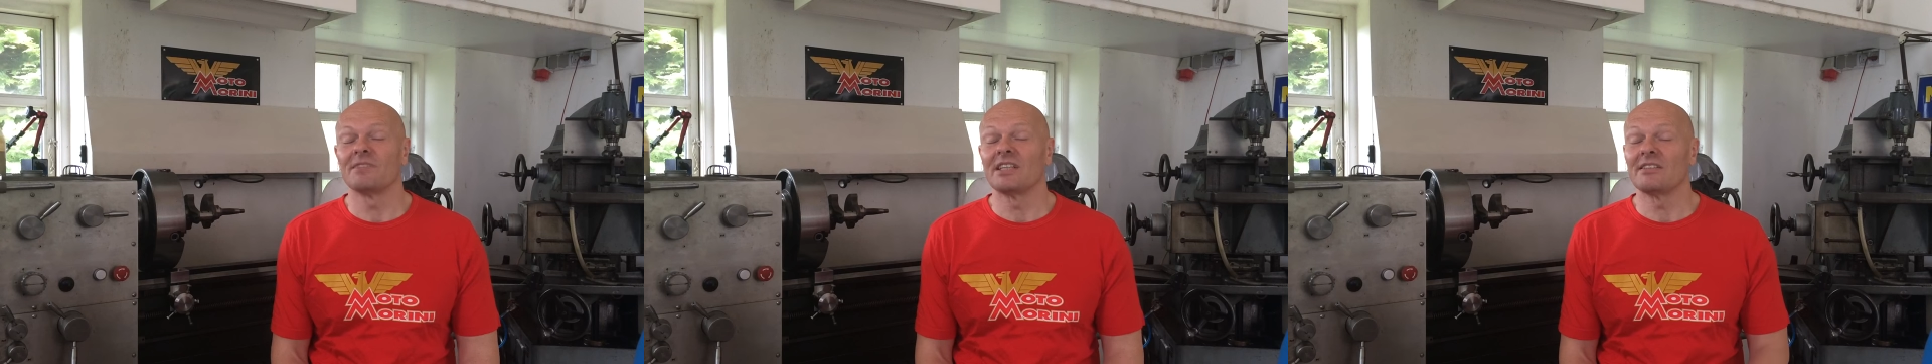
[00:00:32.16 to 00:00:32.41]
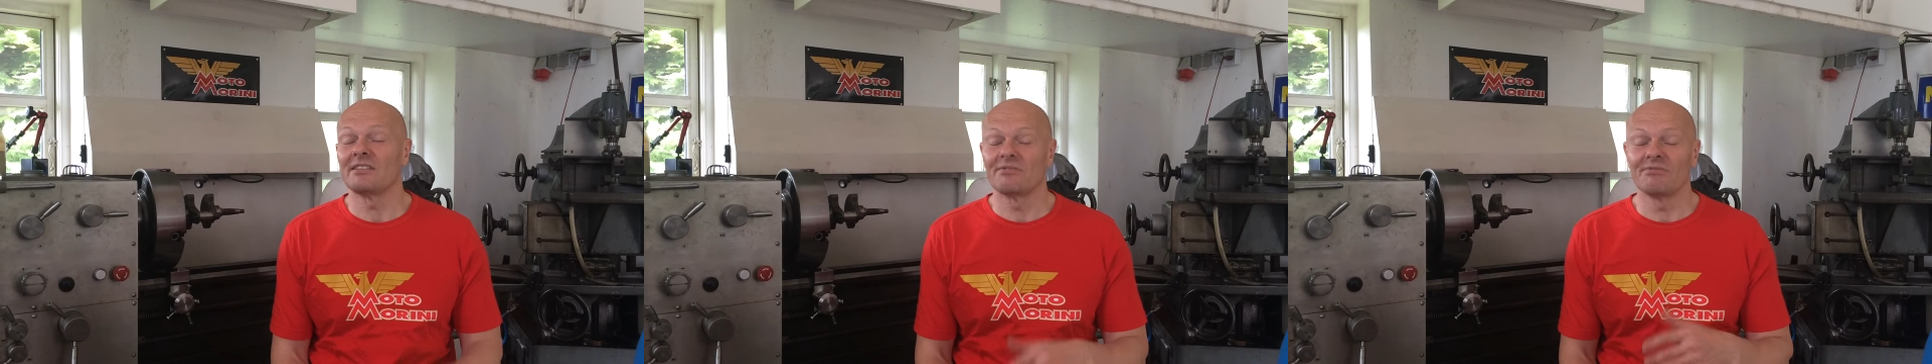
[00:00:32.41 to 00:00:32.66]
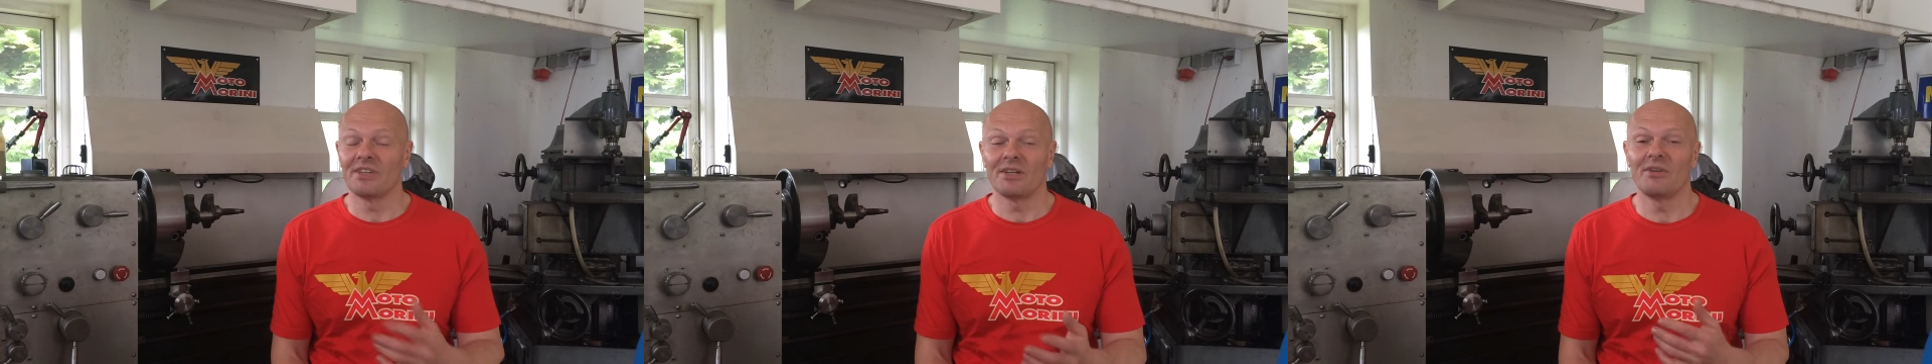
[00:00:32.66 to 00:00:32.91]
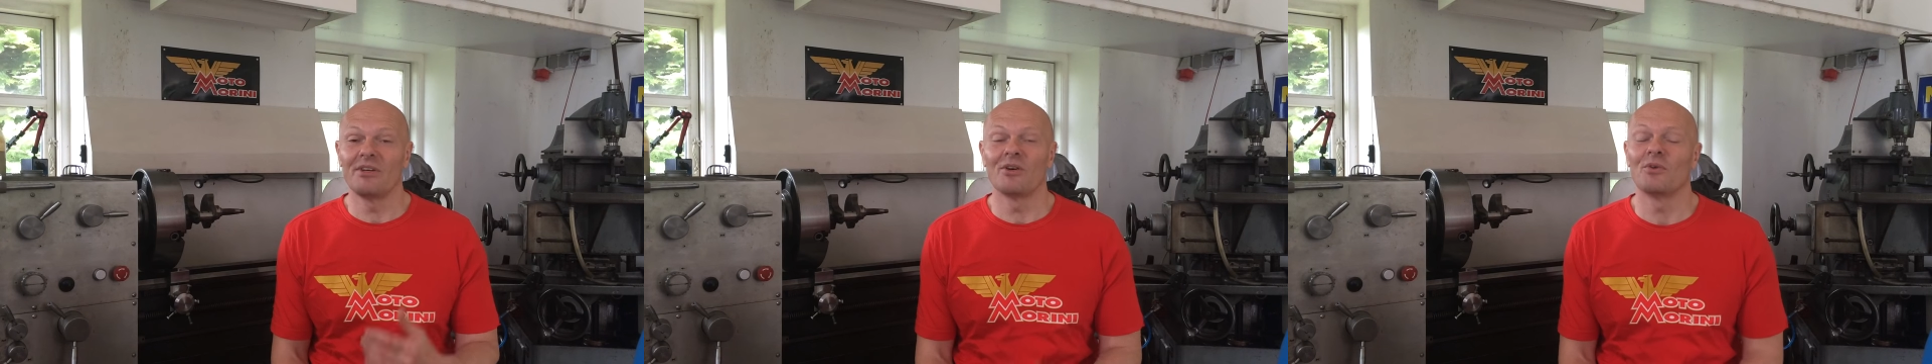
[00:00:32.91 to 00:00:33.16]
It's
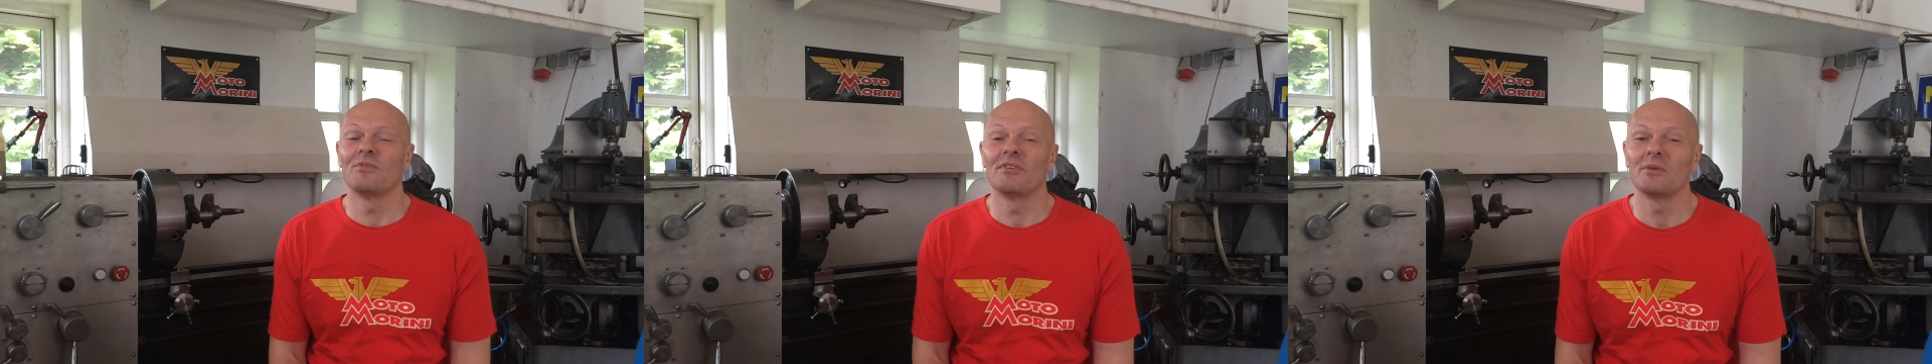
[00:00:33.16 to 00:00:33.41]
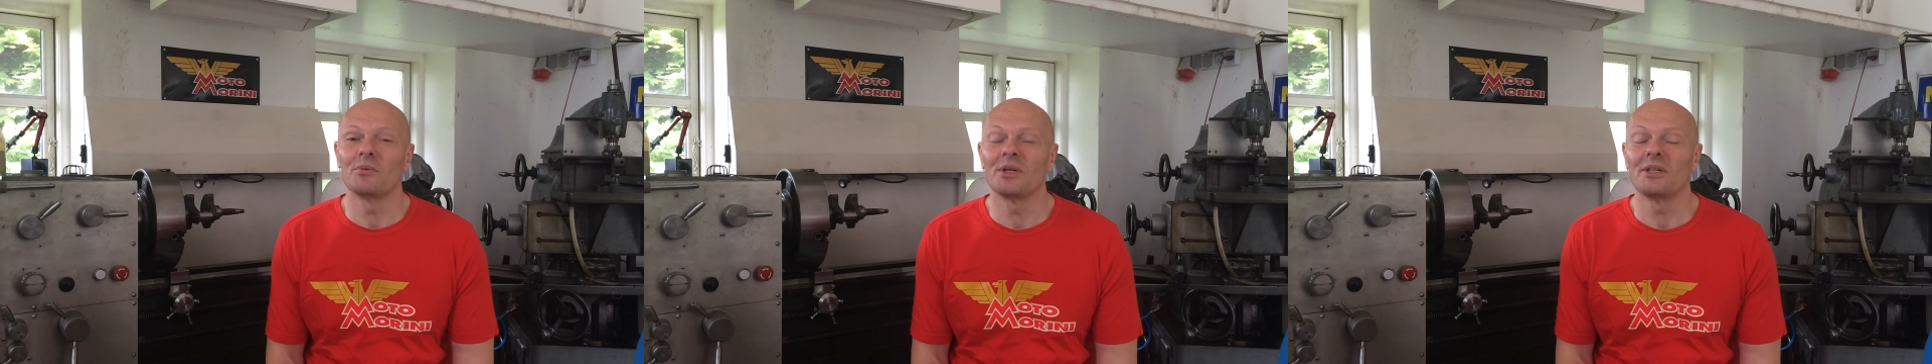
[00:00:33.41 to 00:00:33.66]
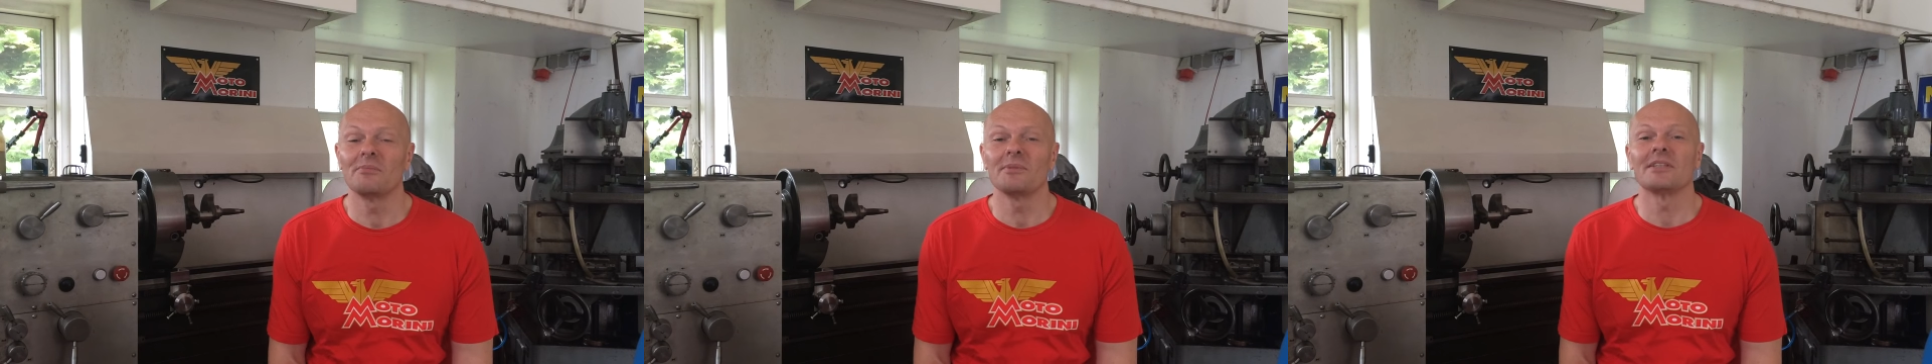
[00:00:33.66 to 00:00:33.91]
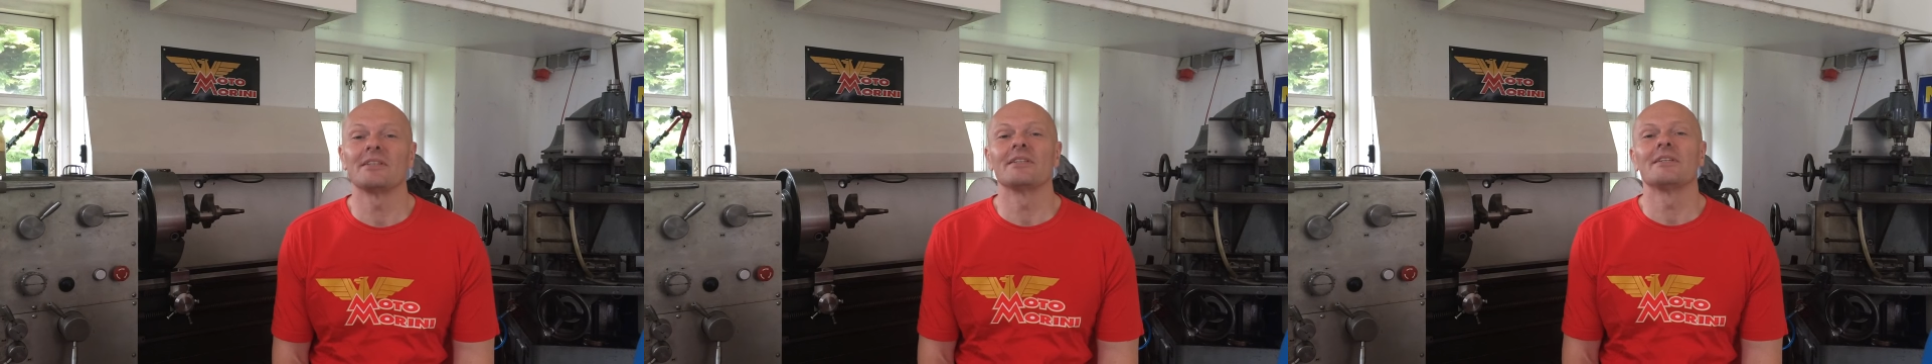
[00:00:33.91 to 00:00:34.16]
very
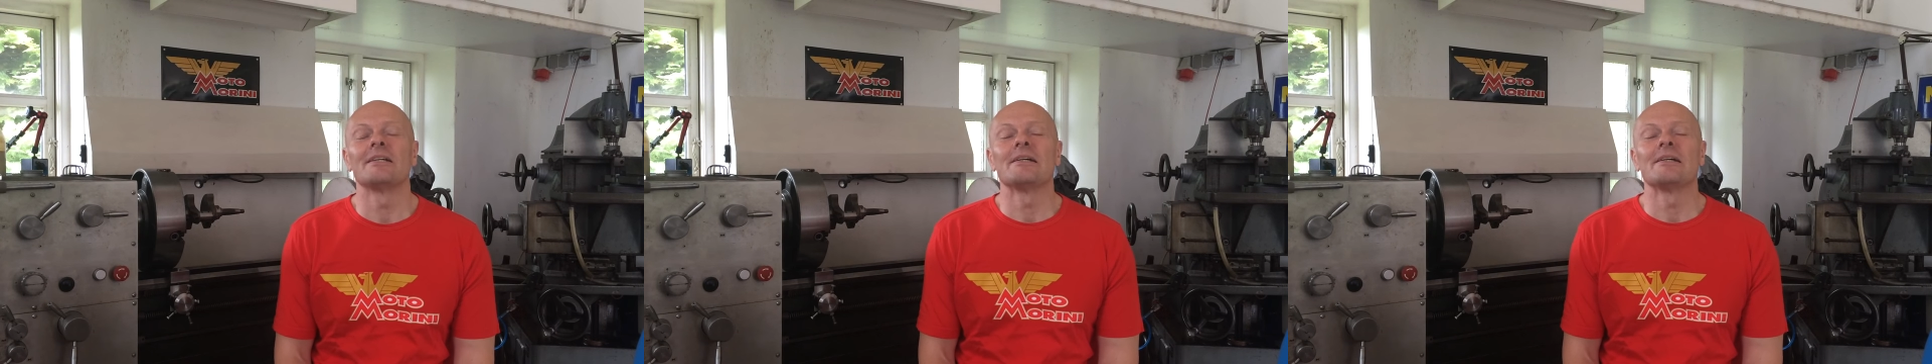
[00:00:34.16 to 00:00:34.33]
overwhelming.